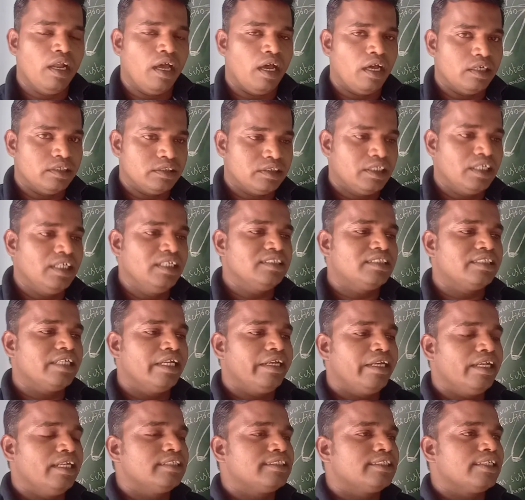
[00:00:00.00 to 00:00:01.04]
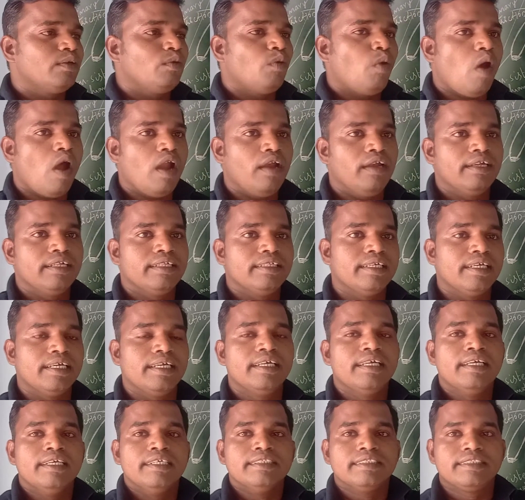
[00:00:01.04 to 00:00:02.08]
Since it is involved in
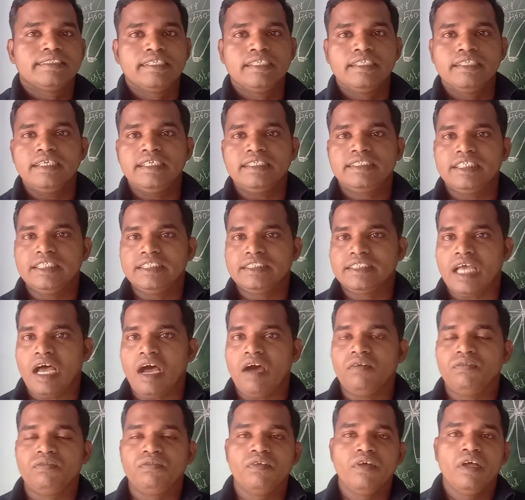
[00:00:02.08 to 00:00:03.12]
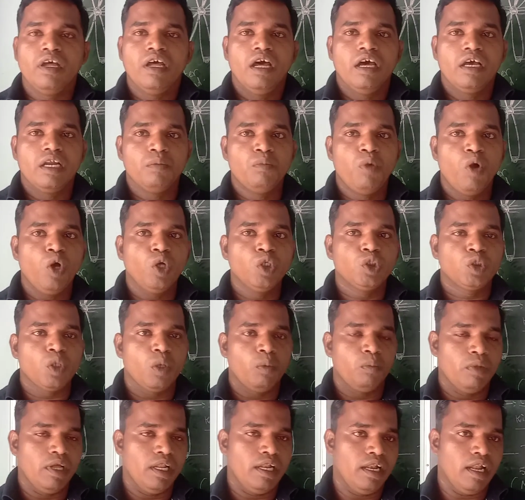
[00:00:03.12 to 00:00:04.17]
the synthesis of
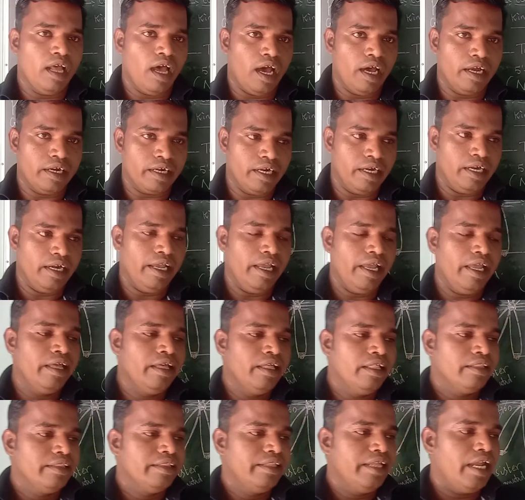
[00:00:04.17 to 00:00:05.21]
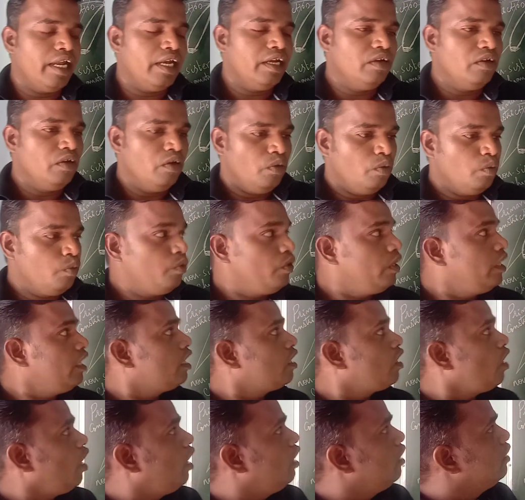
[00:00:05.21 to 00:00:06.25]
ribosomal RNA, then we
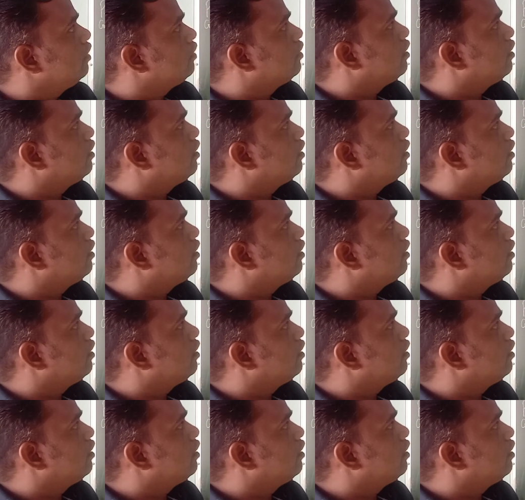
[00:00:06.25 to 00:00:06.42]
call it